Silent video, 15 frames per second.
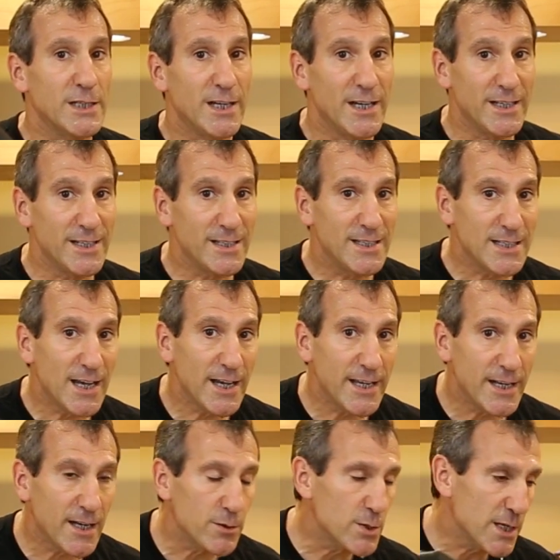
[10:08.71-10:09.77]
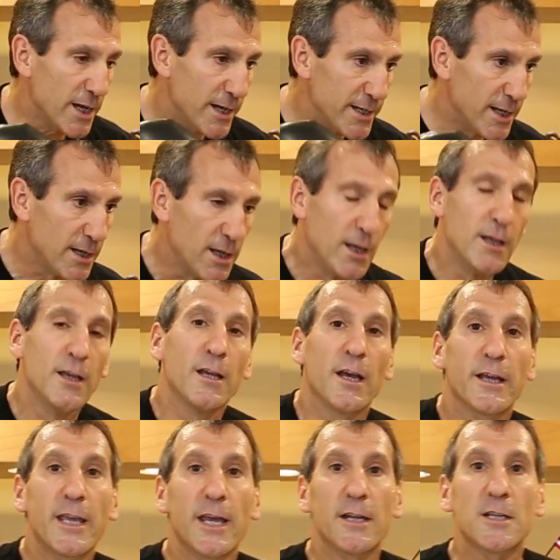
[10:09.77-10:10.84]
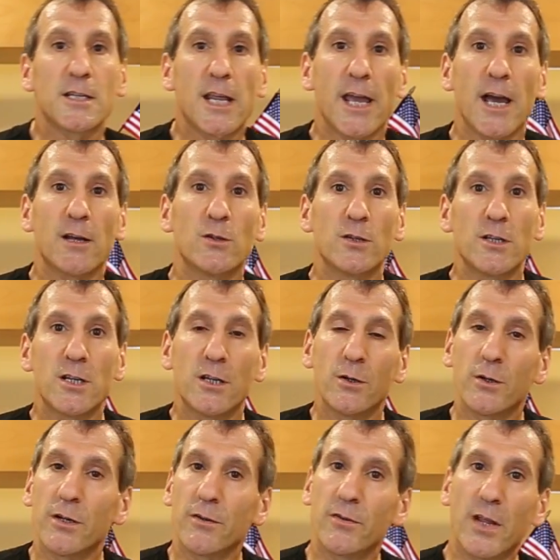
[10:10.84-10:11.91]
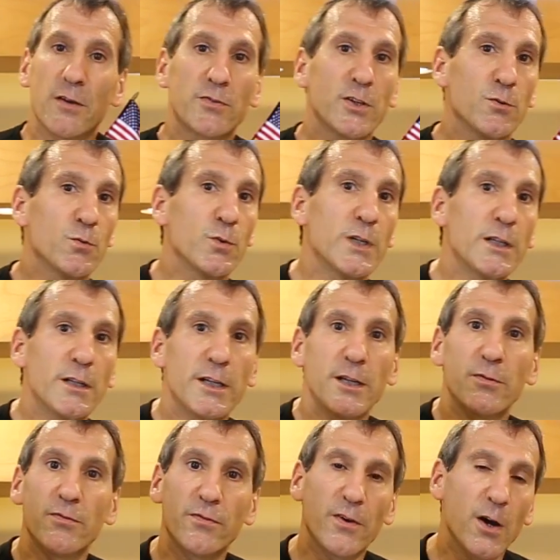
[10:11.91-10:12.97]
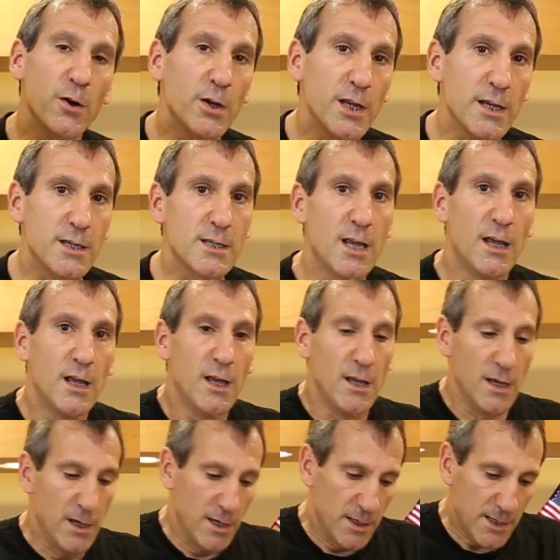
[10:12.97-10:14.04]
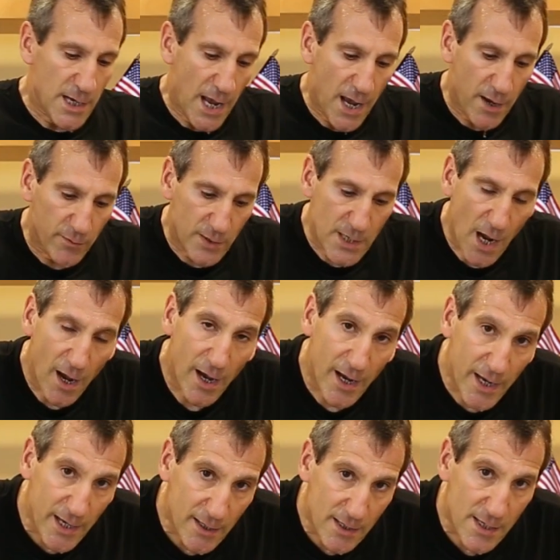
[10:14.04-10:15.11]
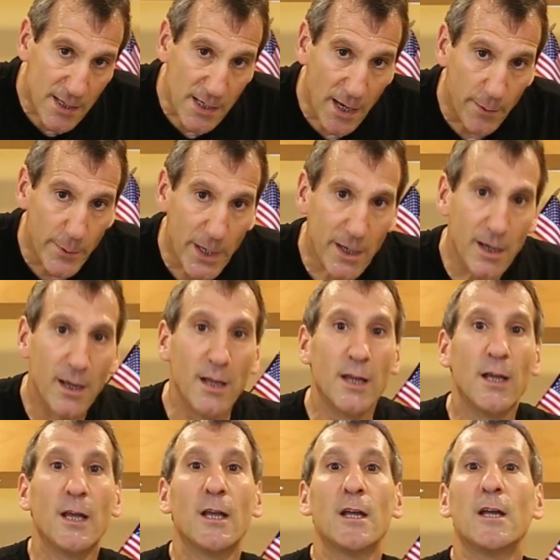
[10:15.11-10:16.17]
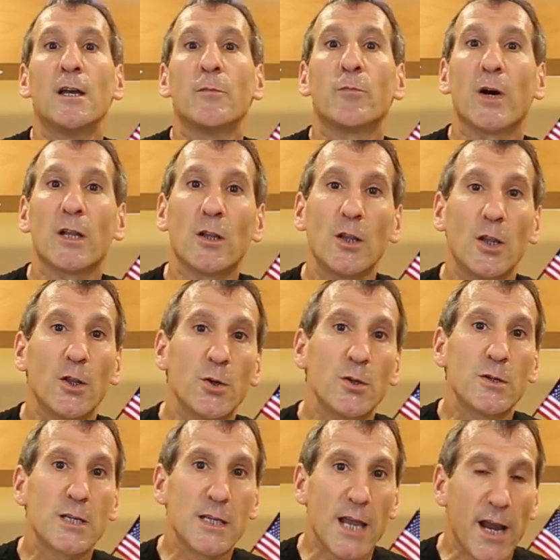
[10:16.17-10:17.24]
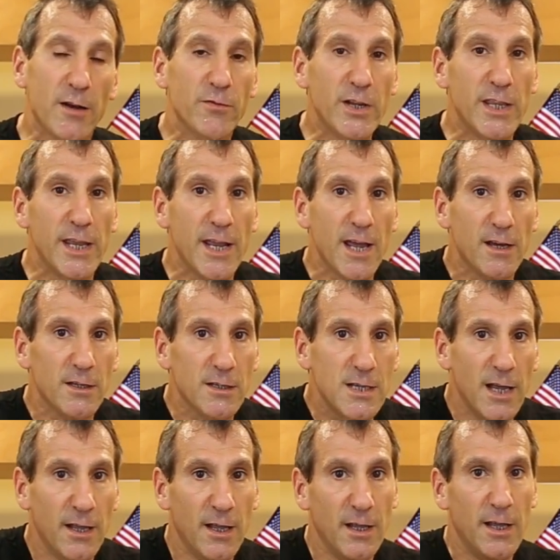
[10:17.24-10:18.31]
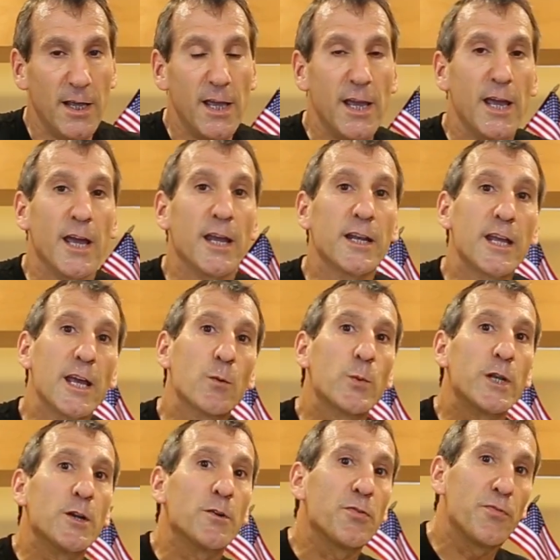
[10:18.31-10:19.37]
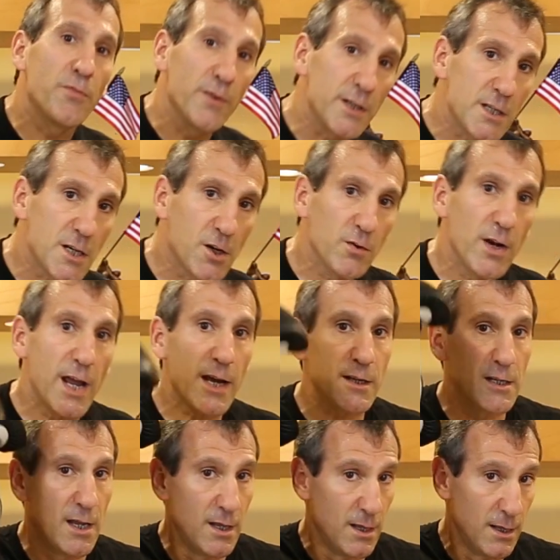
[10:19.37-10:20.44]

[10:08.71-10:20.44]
kind of tight. I was kind of, again, it's counterintuitive. You have to really focus to have tight stomach, but loose everything else. And again, when your foot's correct,